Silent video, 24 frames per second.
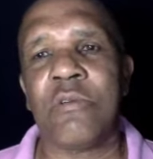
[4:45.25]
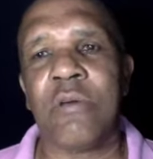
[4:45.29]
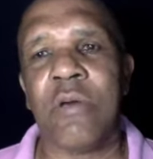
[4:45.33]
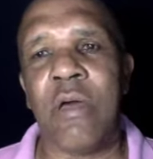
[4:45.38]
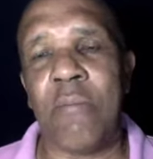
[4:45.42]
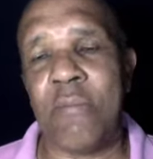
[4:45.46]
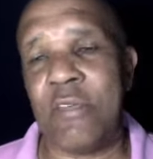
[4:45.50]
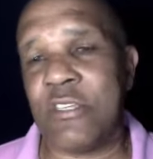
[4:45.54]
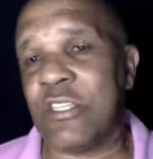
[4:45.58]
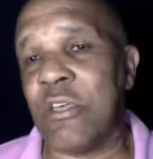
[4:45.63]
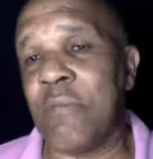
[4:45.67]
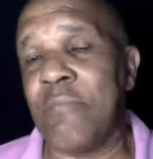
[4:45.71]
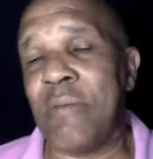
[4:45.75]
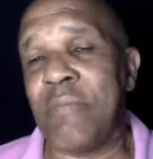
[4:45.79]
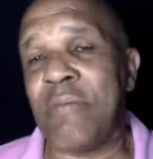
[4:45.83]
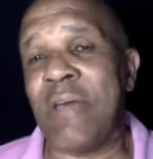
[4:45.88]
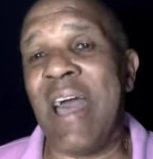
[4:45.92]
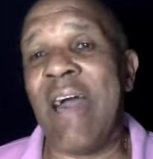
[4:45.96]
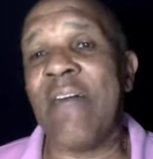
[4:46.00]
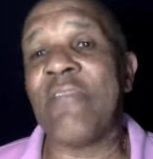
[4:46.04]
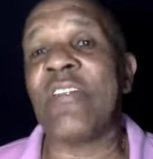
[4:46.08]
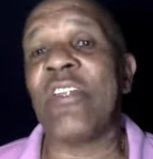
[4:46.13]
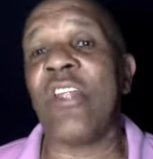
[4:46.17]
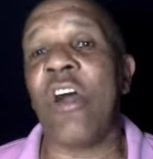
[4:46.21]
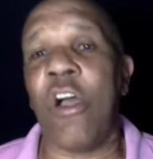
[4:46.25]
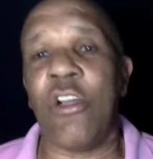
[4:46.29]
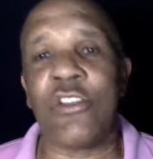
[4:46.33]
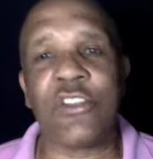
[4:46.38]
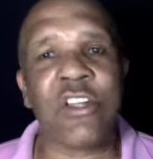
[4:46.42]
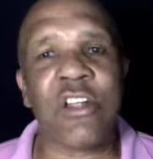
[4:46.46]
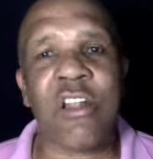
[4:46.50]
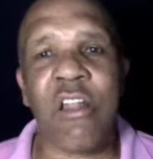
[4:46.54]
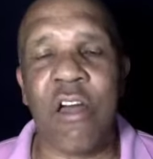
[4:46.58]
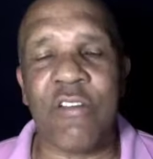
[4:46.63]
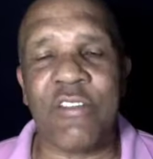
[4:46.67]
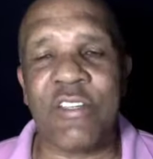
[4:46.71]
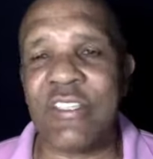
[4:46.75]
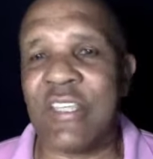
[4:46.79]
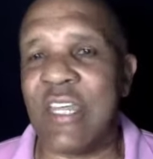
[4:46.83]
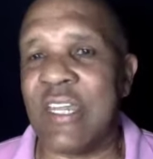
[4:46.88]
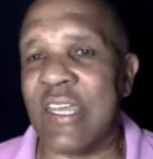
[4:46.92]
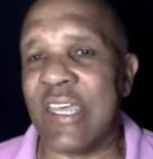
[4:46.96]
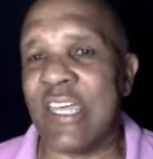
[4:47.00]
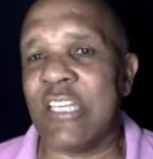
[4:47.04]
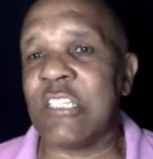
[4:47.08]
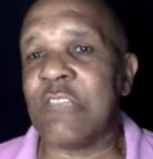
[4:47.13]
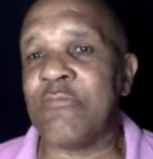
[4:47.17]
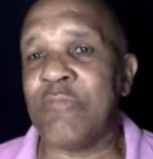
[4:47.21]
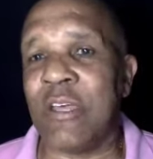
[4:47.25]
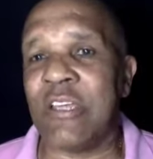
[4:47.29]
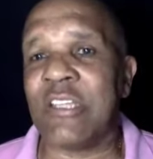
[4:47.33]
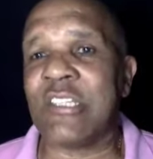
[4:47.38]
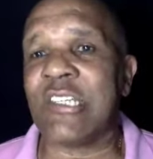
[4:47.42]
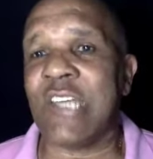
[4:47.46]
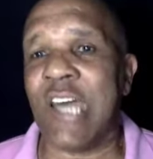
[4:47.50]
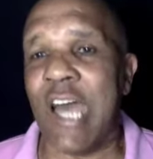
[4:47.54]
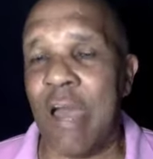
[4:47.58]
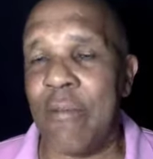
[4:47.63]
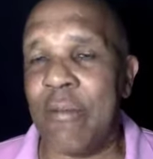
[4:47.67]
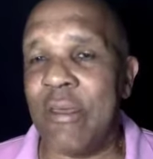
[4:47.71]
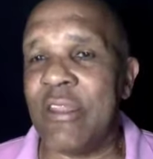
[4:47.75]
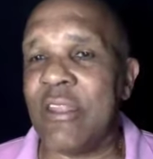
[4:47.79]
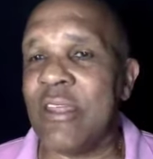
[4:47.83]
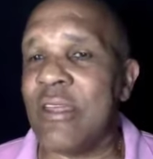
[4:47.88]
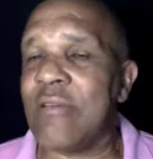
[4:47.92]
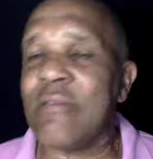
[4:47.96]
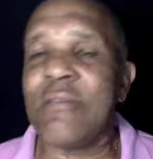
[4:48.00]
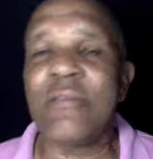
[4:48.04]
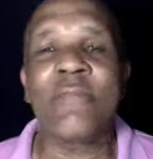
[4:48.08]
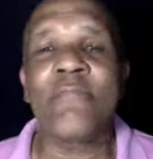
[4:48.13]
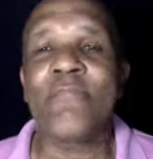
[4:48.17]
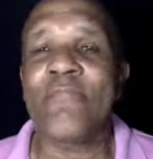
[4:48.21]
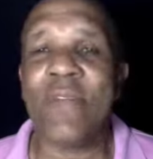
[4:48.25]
I mean, some people have a large closet that they can spend time in there.